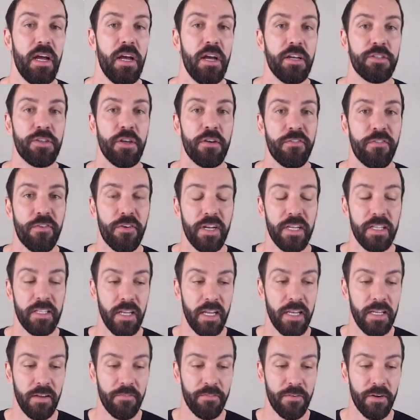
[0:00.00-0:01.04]
So
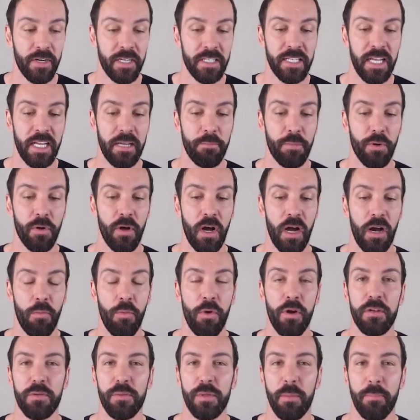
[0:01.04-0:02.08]
for example, I
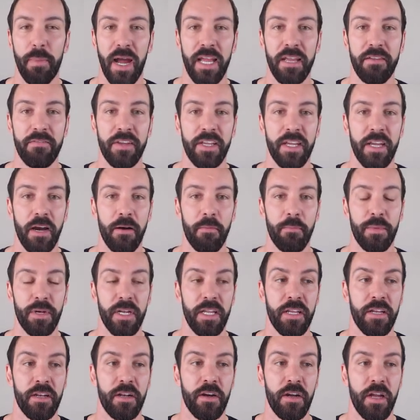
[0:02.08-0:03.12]
worked with a paving
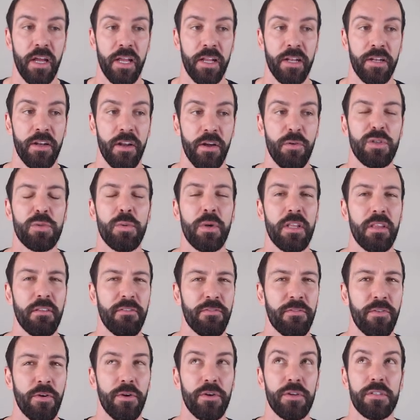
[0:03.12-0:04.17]
company, and it was one of the
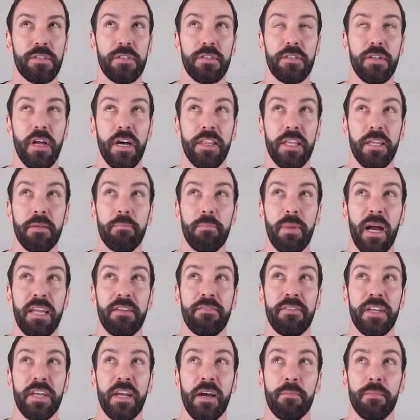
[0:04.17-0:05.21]
first, I think,
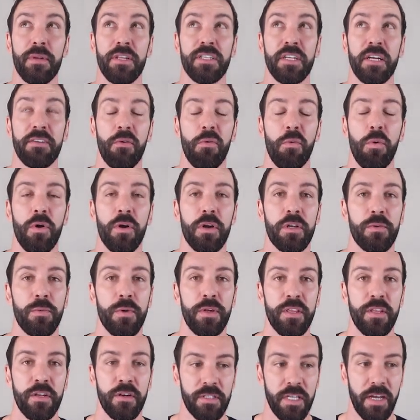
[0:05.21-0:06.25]
paving companies I ever worked
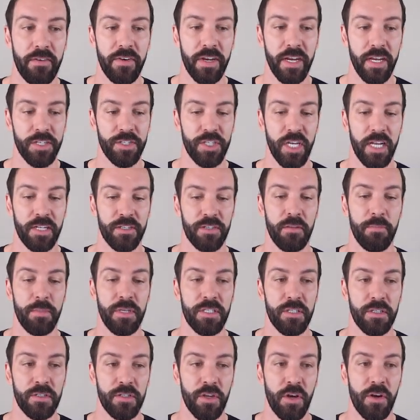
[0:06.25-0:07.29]
with. And I was having a chat to the
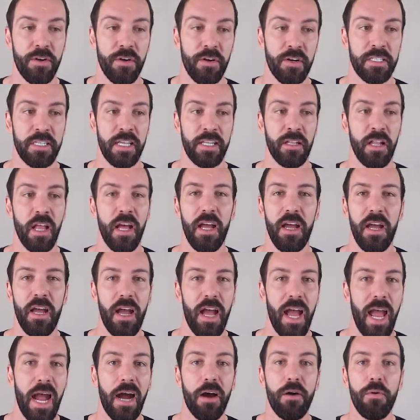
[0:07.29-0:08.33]
business owner. I said,
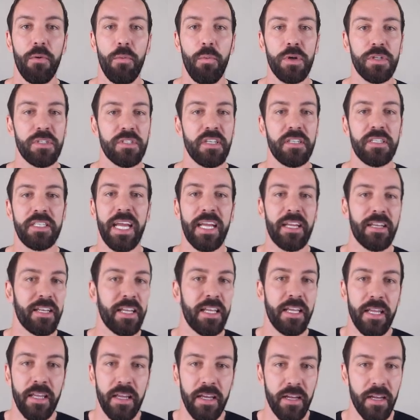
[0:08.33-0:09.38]
what's the
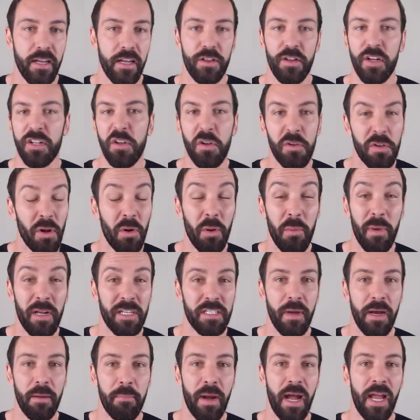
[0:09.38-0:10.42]
technique? Like, not knowing much
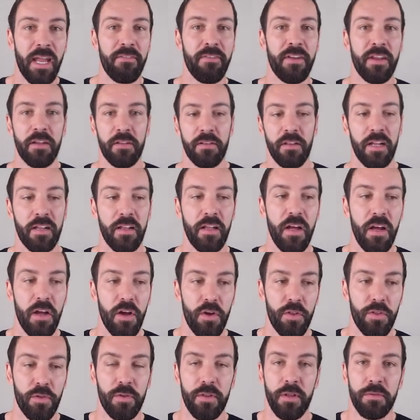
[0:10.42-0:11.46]
about paving, like
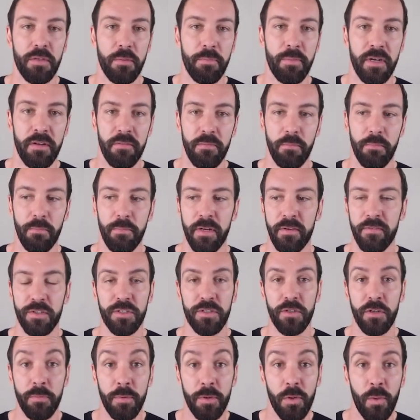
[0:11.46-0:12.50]
thought that was a bit of a
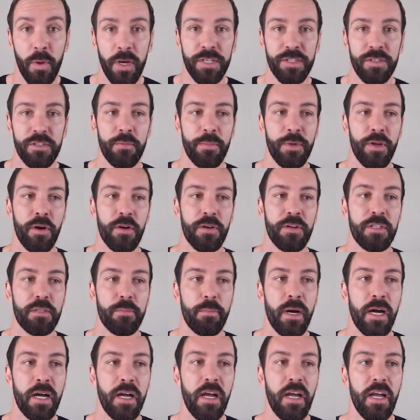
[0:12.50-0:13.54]
stupid question, to be honest,
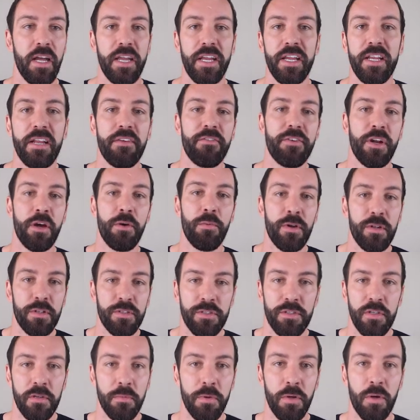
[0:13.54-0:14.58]
but you never know what
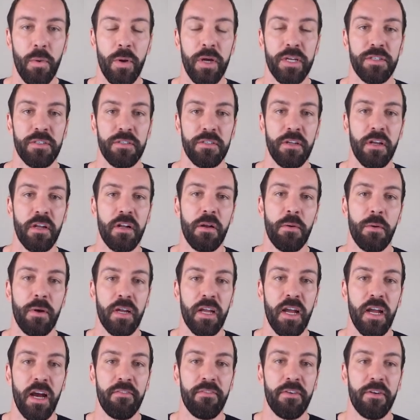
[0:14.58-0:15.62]
stupid questions are going to
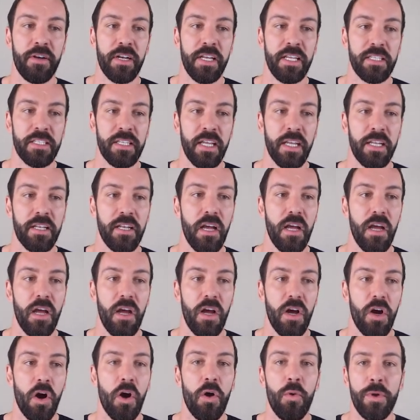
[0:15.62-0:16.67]
uncover. And he said,
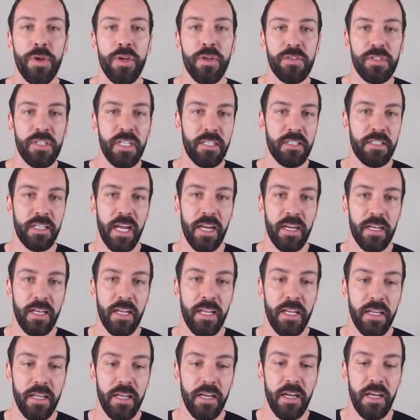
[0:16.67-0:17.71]
oh, we use this
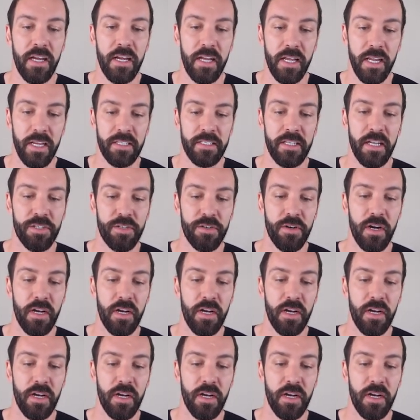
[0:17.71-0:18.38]
technique, etc.